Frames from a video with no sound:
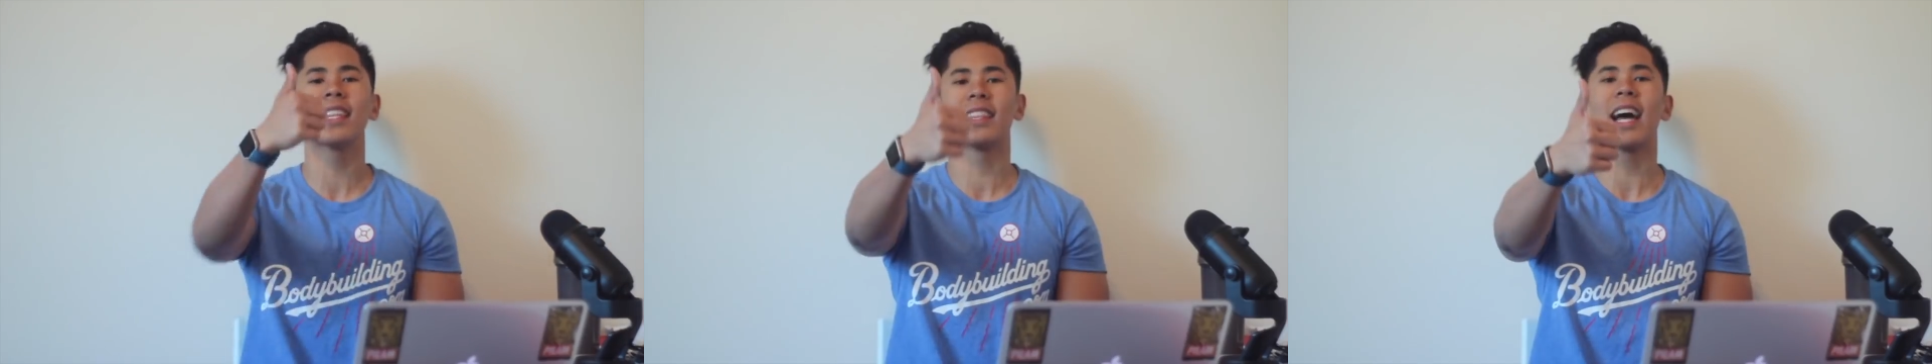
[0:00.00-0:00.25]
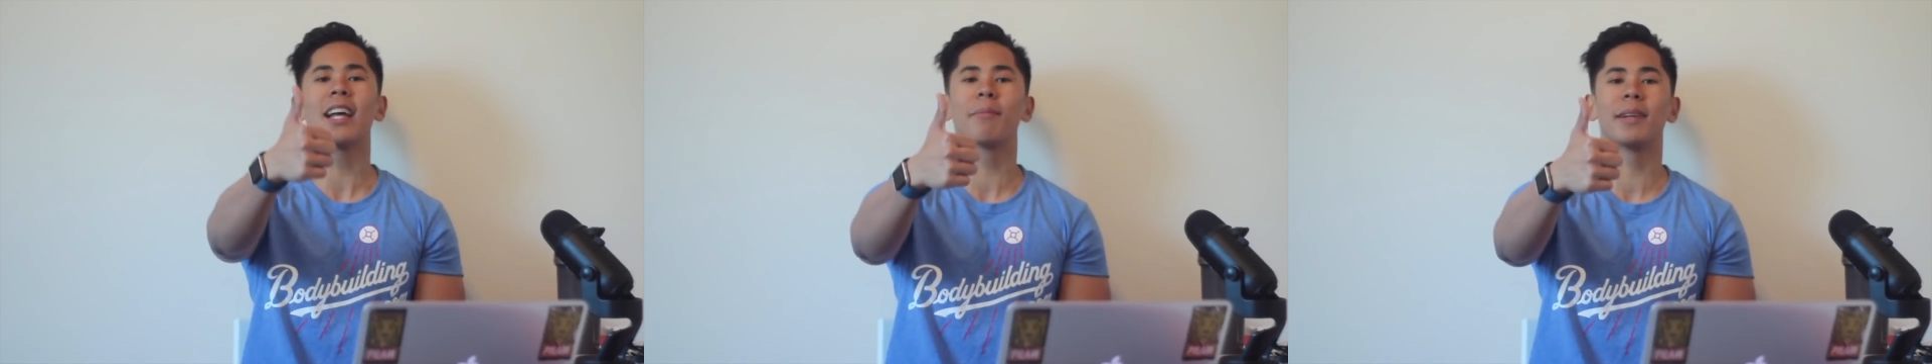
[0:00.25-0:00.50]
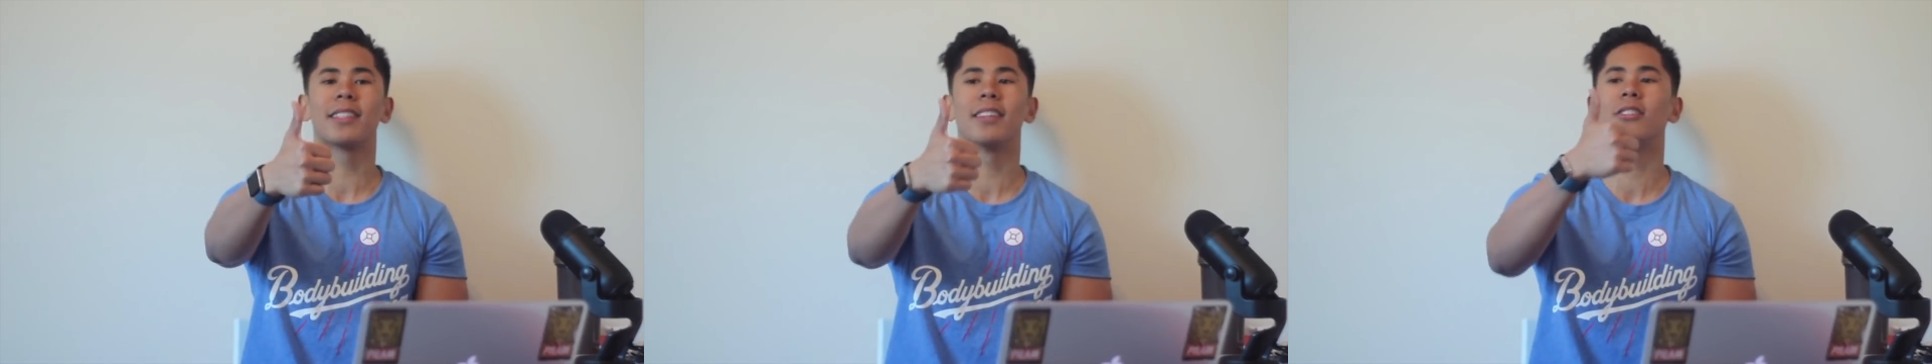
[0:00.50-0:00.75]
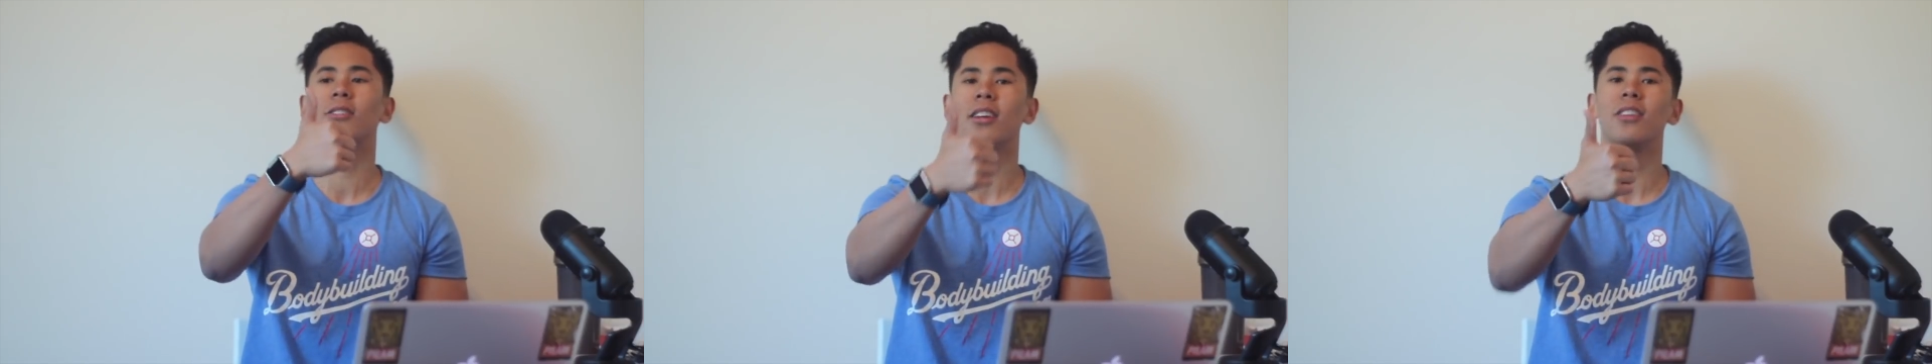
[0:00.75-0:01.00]
that like
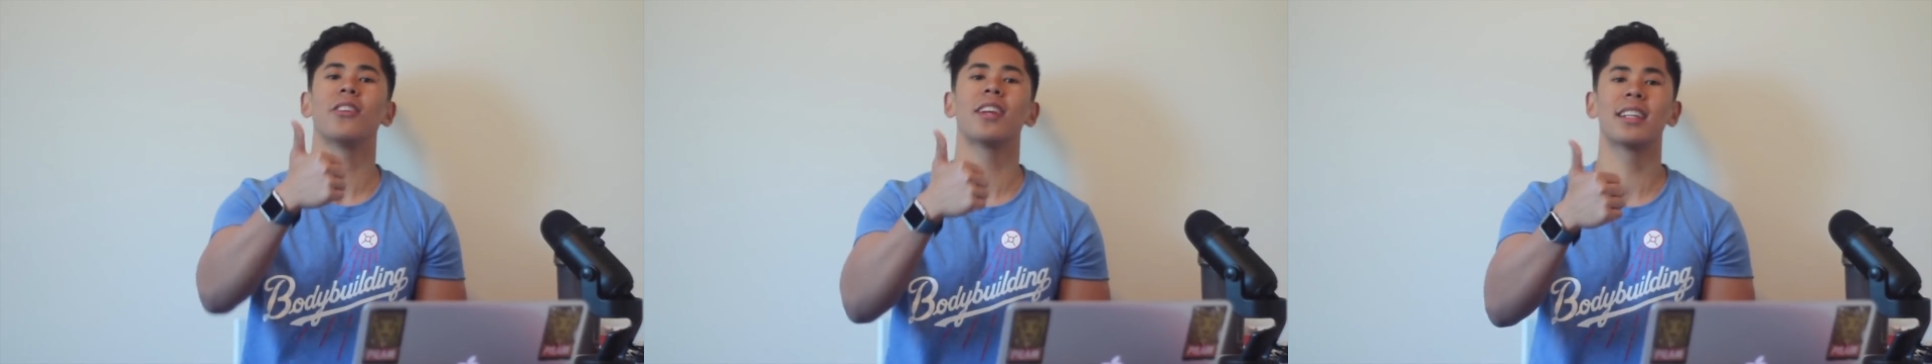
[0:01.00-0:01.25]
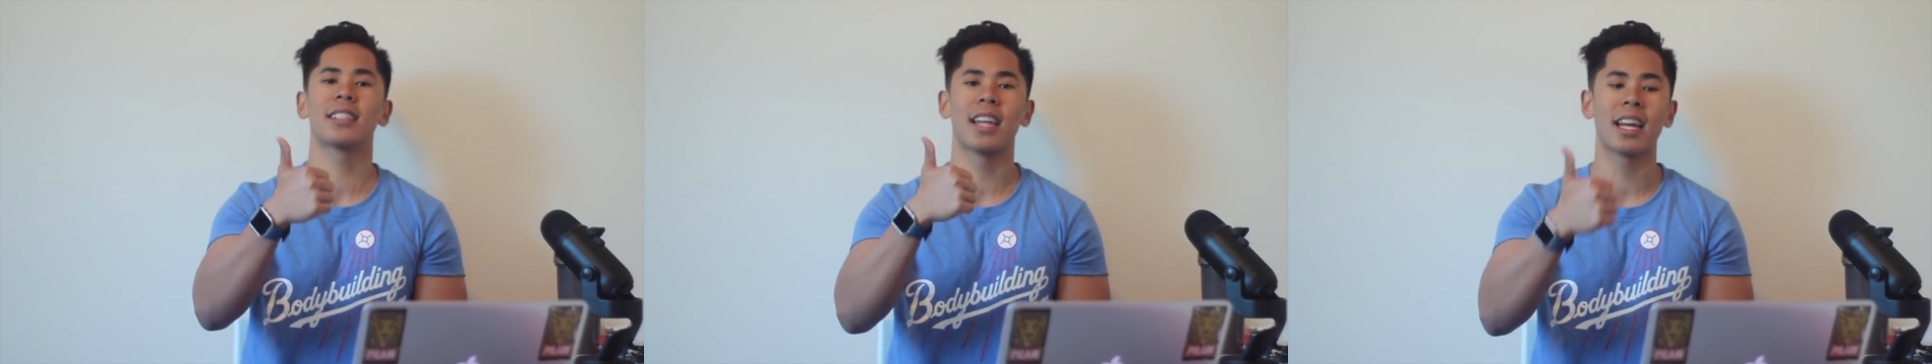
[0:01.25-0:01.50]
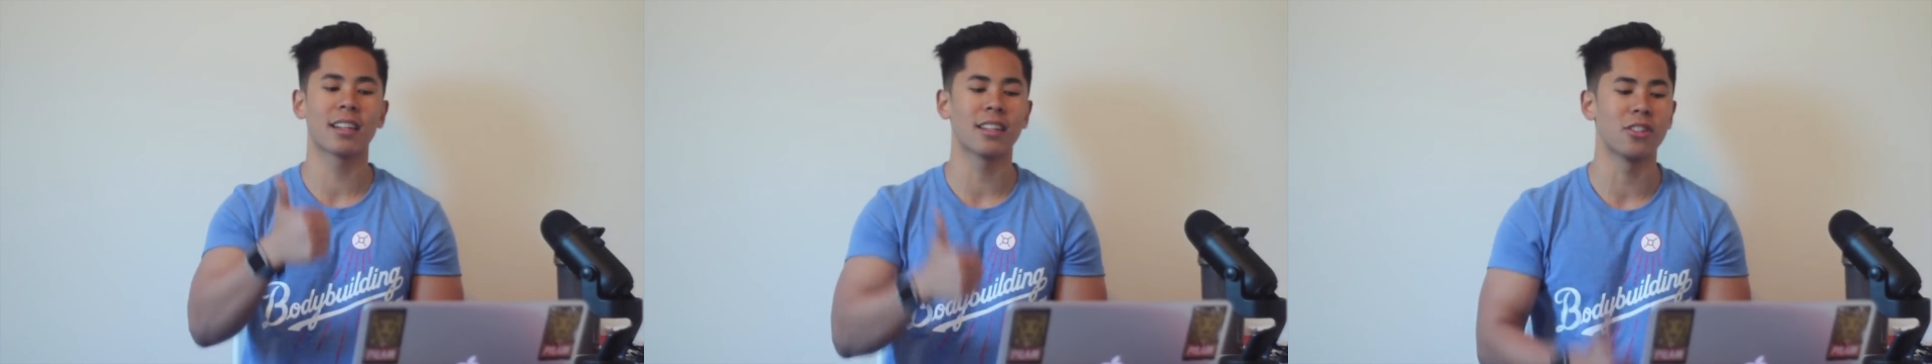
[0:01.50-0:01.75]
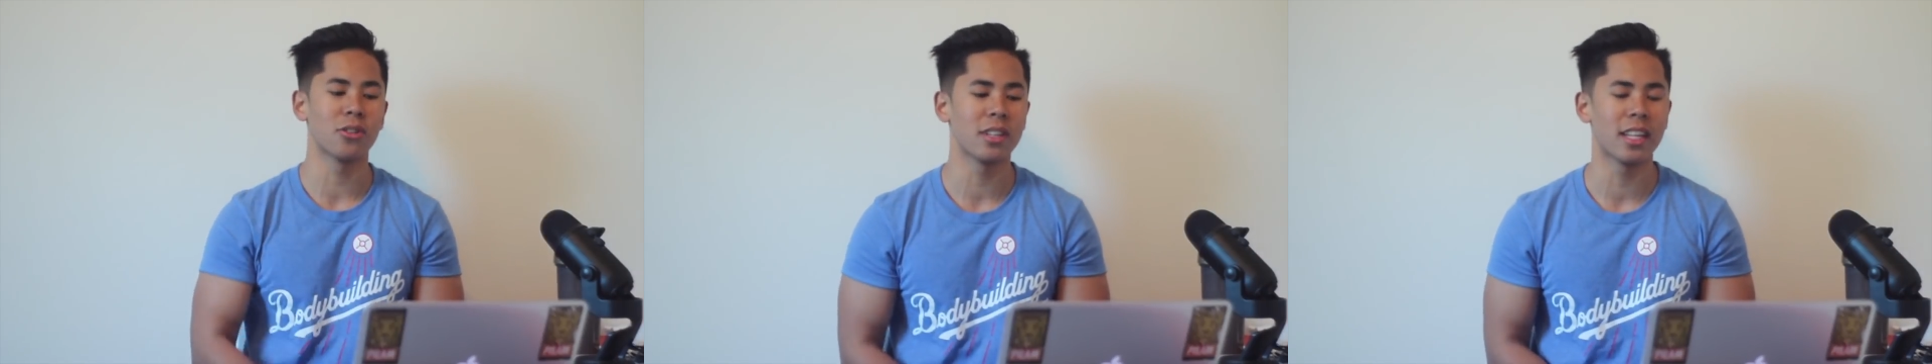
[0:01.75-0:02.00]
button so I know you guys like
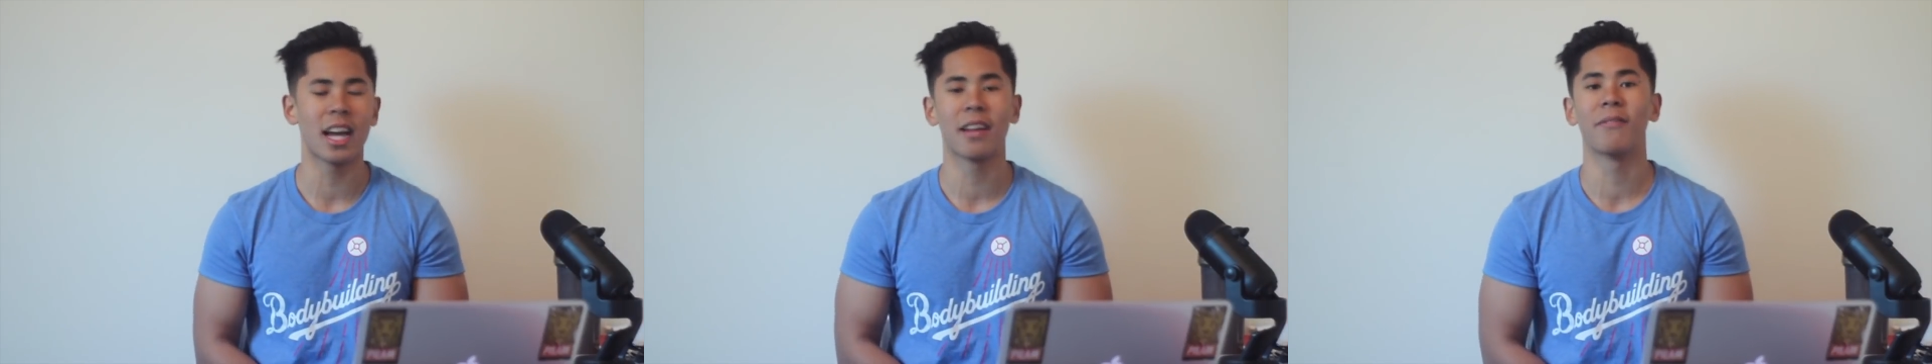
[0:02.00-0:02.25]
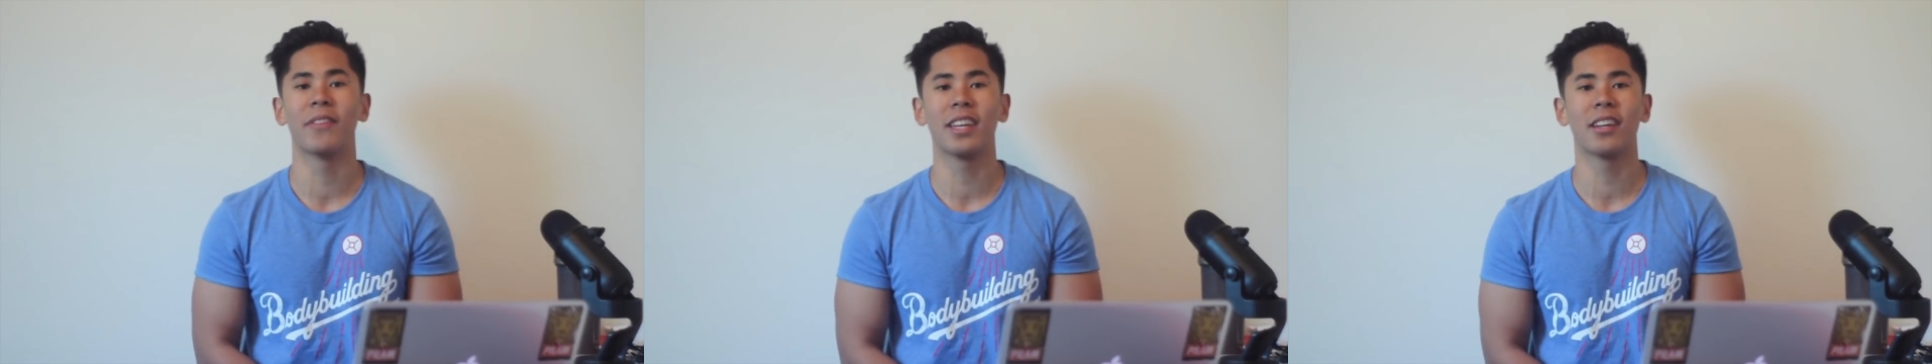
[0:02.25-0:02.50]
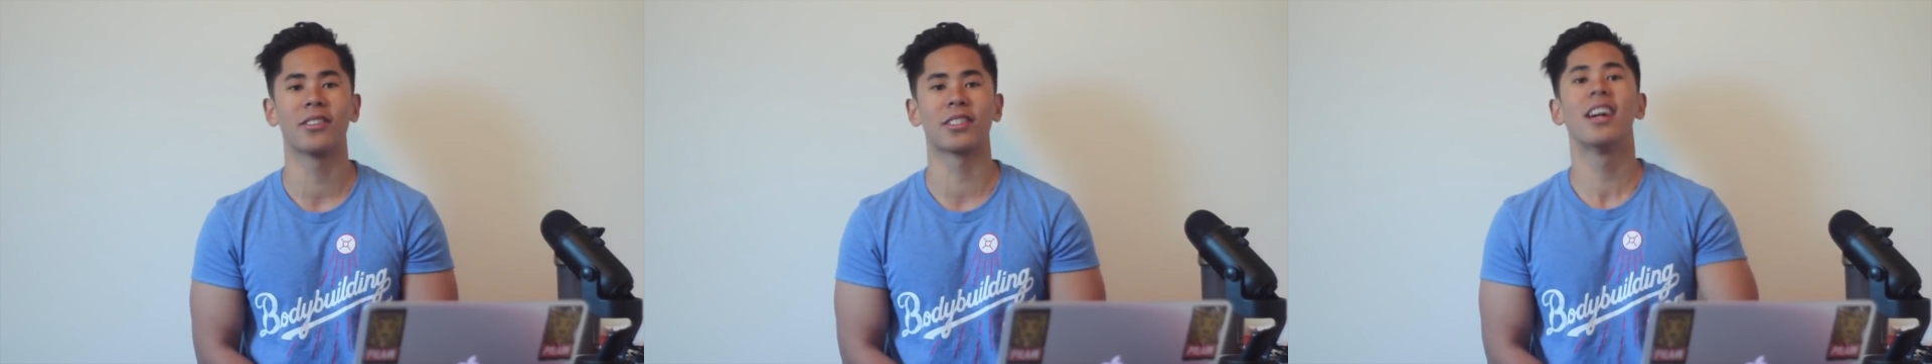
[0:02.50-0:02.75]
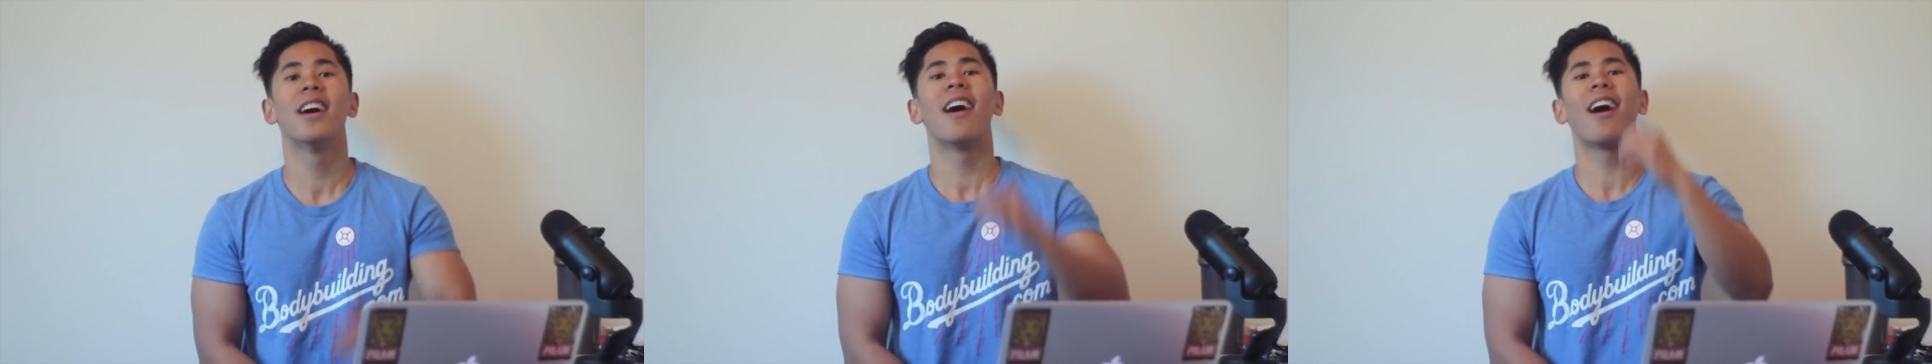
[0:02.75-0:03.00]
the Julianne videos.